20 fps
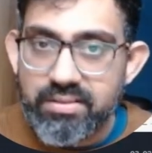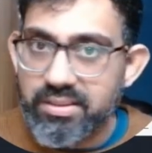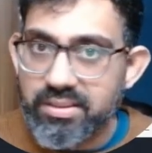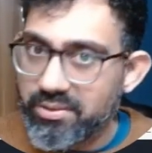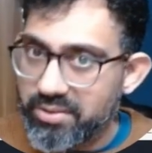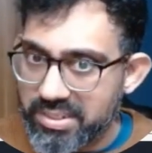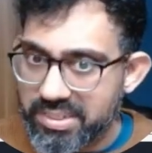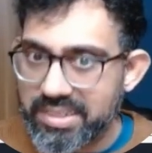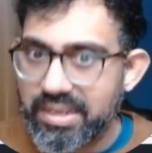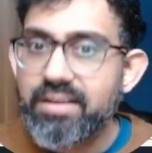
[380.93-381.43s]
The
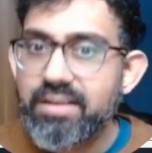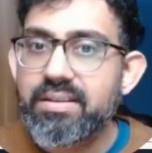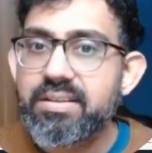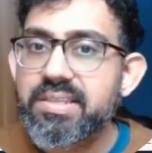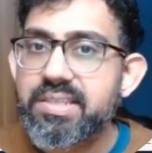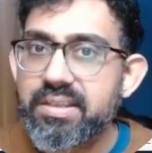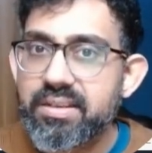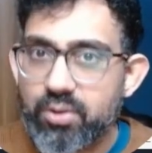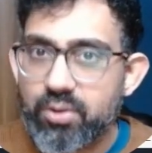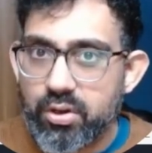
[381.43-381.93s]
result is
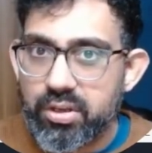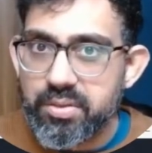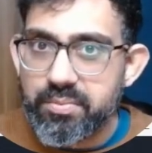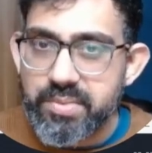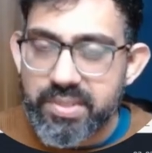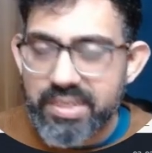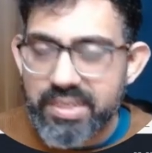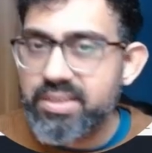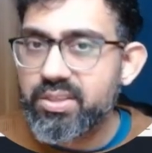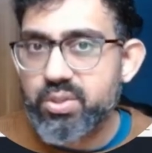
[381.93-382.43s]
in column
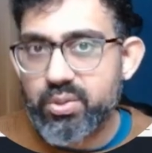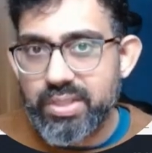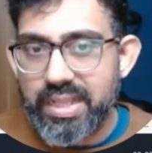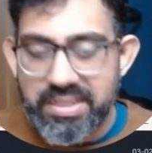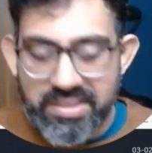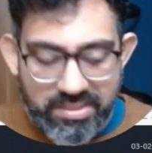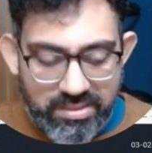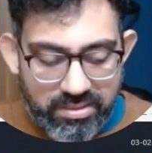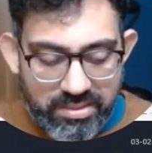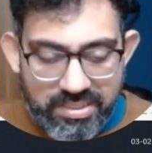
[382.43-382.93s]
C, so
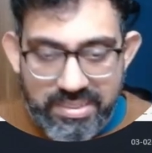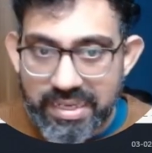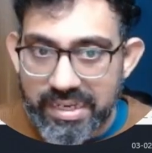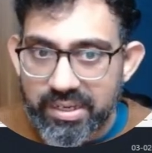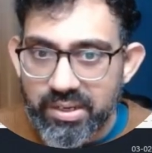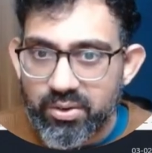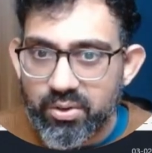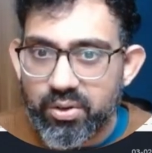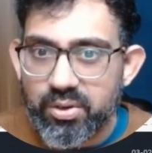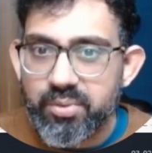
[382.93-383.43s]
that's the
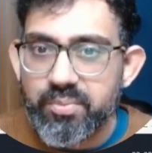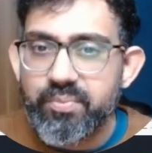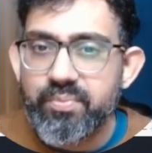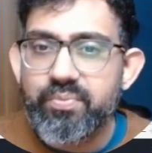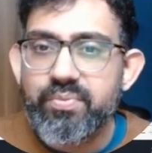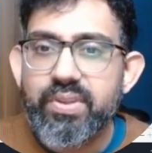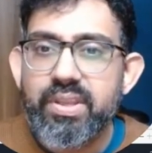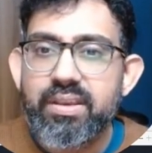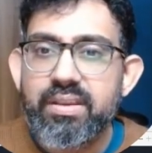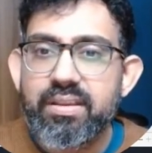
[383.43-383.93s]
second column,
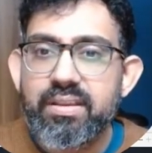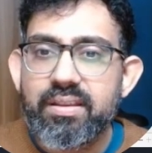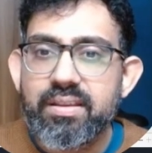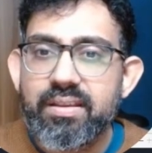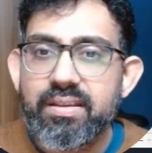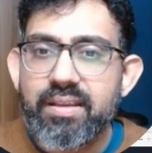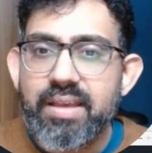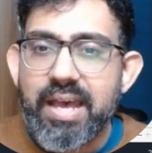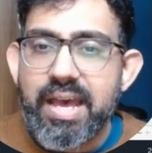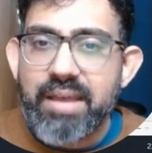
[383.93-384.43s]

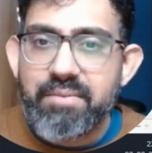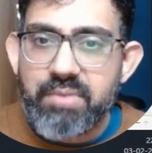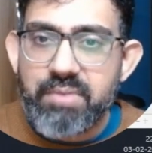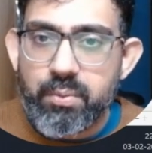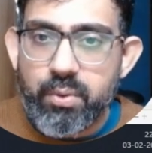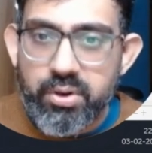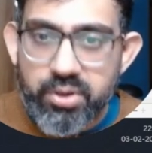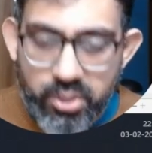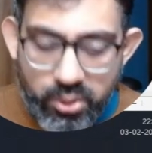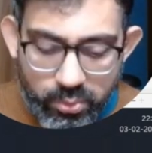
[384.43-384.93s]
and we
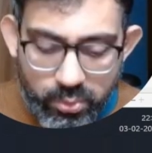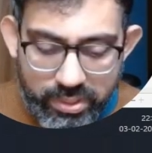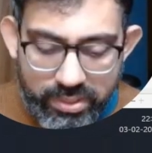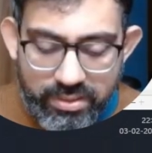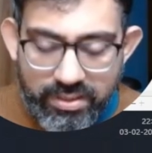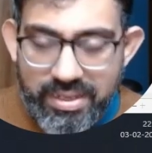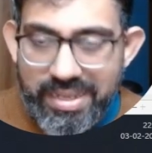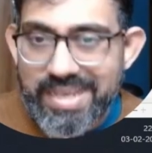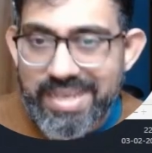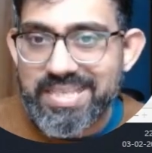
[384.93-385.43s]
want to do
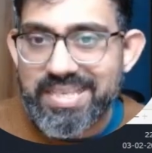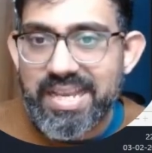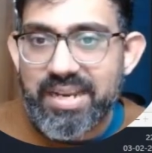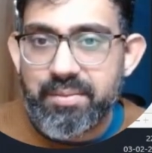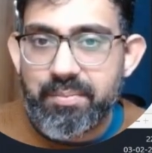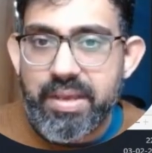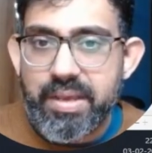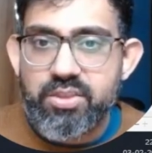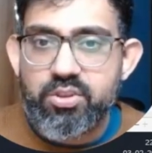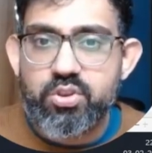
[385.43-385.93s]
an exact
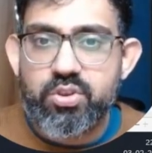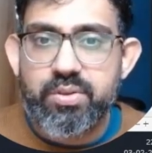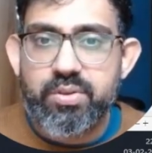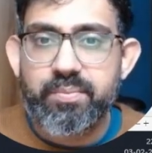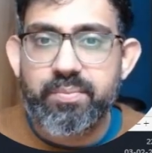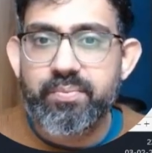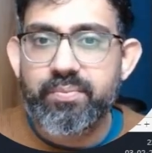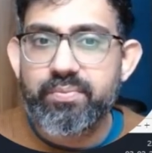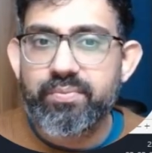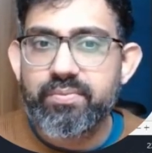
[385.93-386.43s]
match.
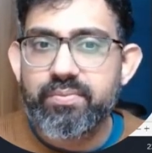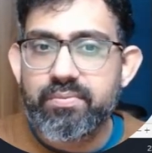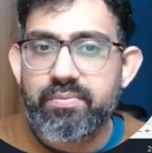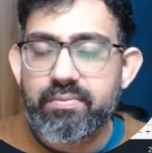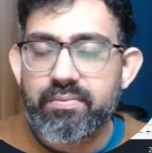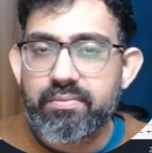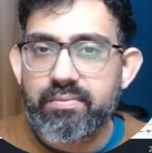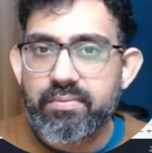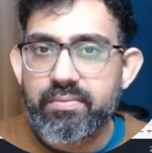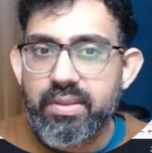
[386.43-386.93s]

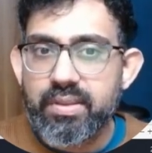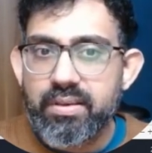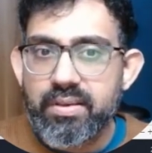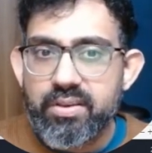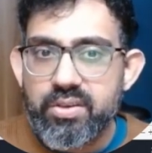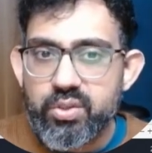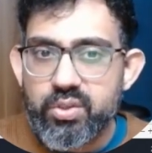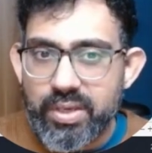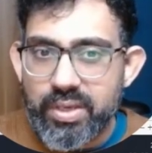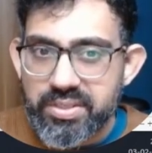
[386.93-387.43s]

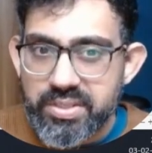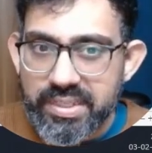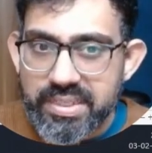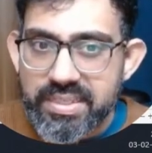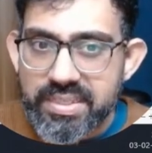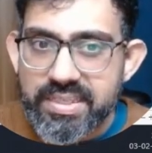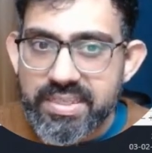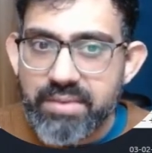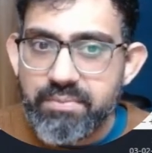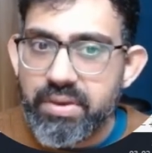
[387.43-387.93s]
So as you can
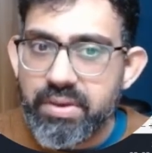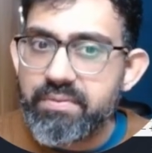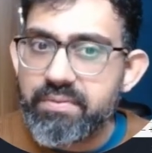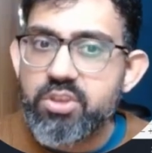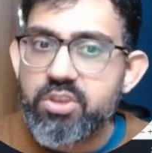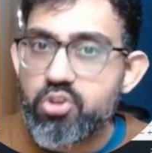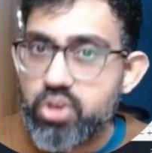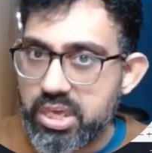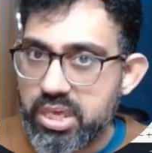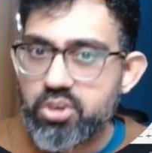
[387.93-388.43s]
see, when we
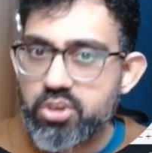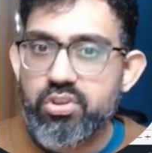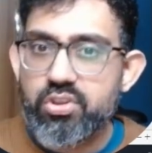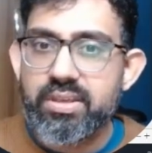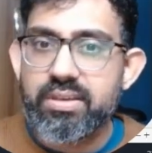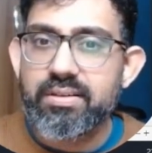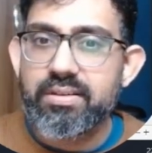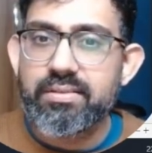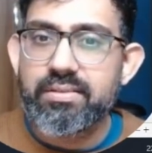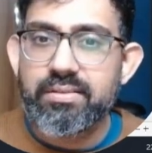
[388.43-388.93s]
change the
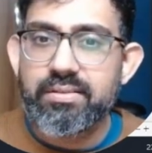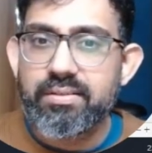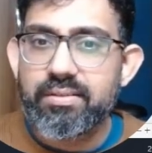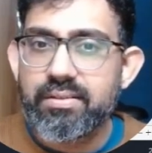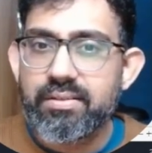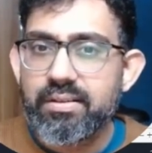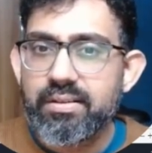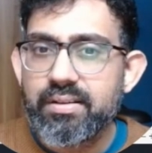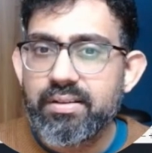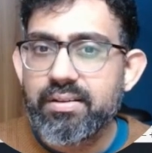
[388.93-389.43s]
year,
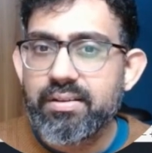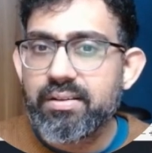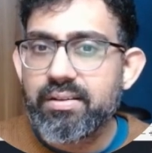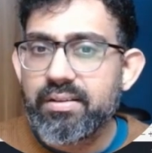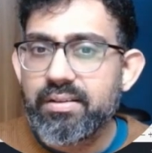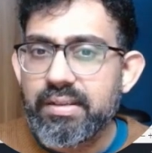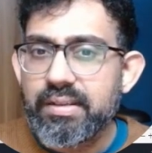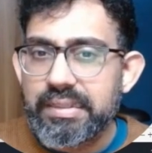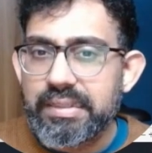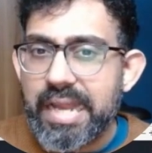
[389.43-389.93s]

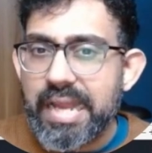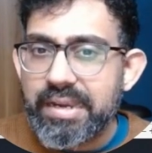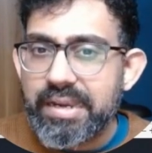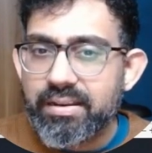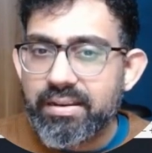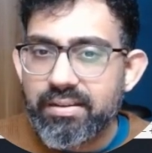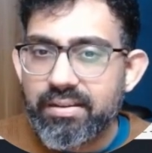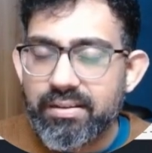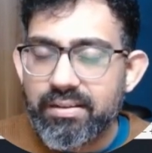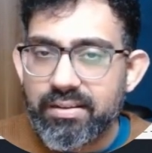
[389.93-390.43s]
that
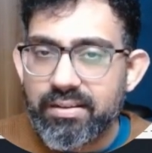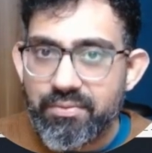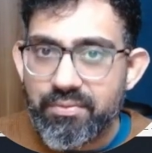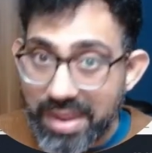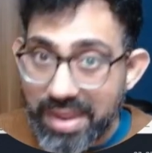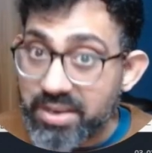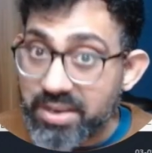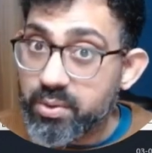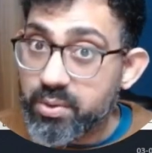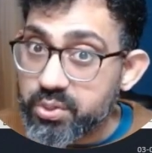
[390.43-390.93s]

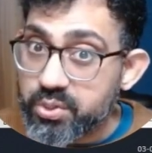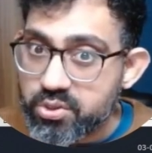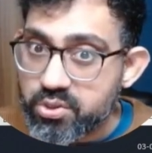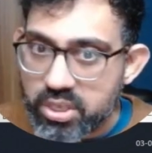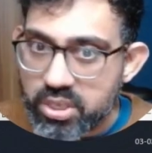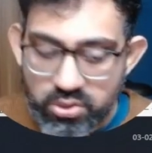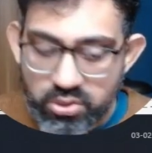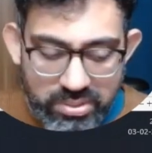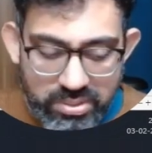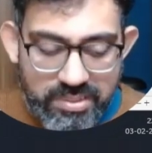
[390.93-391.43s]
value also
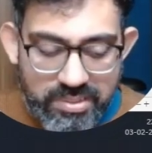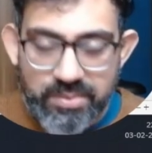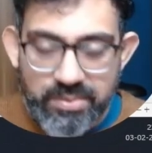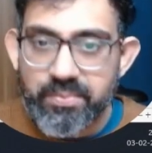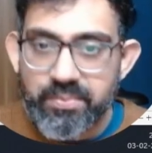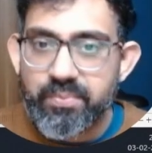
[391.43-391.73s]
changes.